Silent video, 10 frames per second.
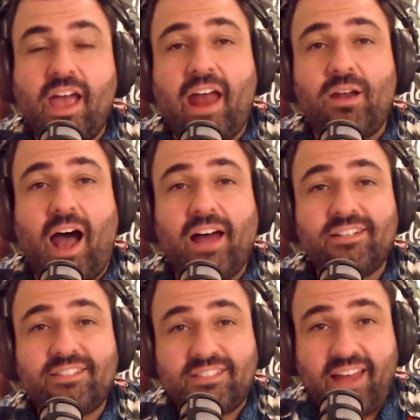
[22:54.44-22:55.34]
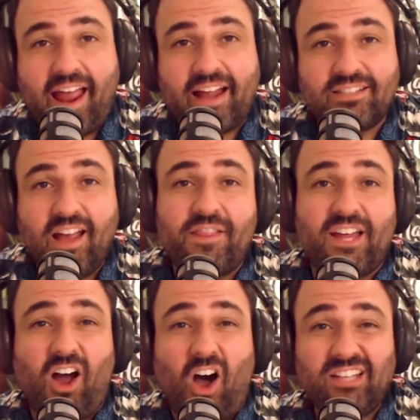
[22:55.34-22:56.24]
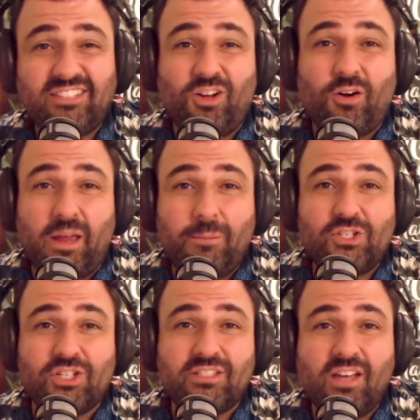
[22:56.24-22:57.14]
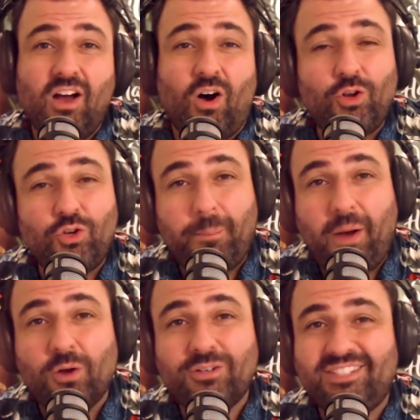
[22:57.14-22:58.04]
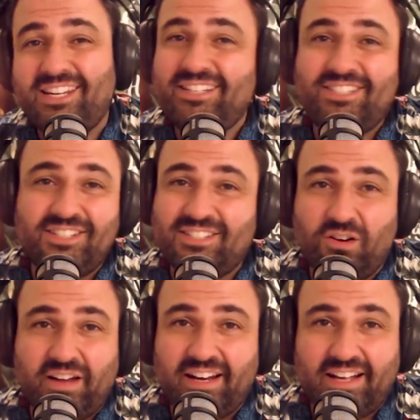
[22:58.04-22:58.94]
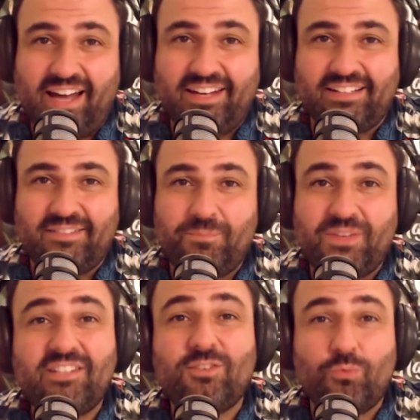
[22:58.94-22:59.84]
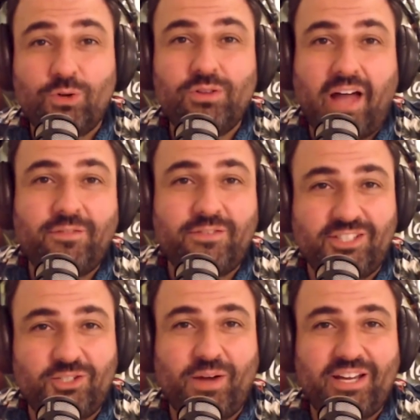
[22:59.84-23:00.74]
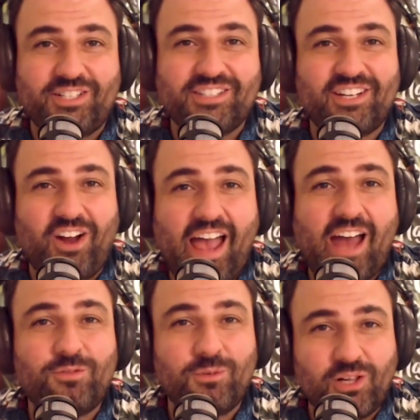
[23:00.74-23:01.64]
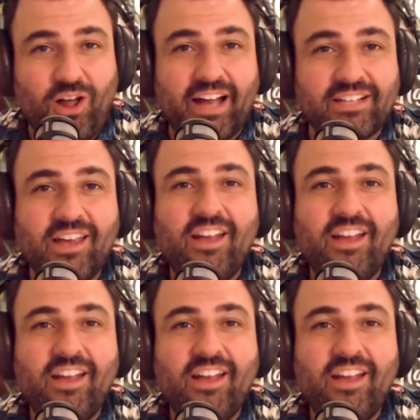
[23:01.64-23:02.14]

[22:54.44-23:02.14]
and understands that iStock images on your post is just not going to cut it. These are real life situations that I had from clients